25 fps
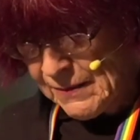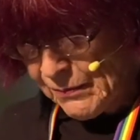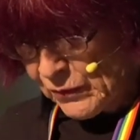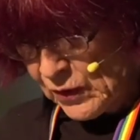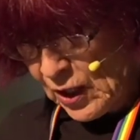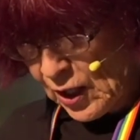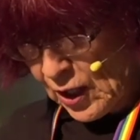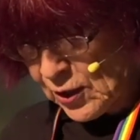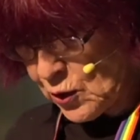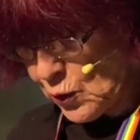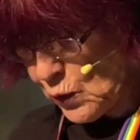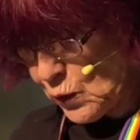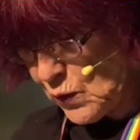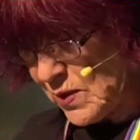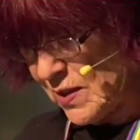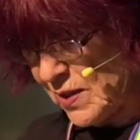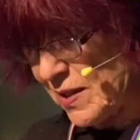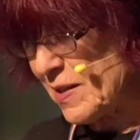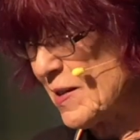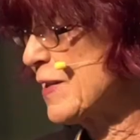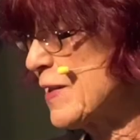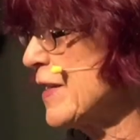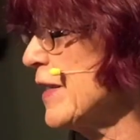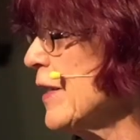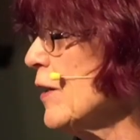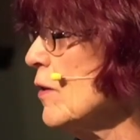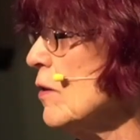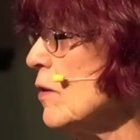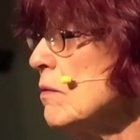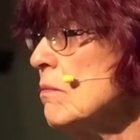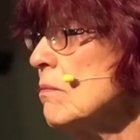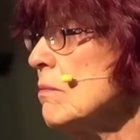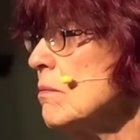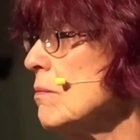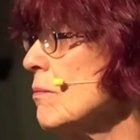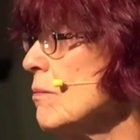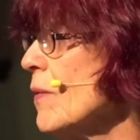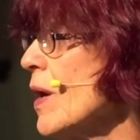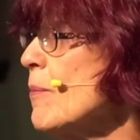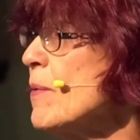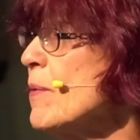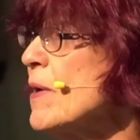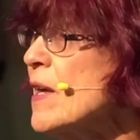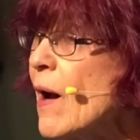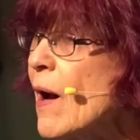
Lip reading: a UCCer, and maybe I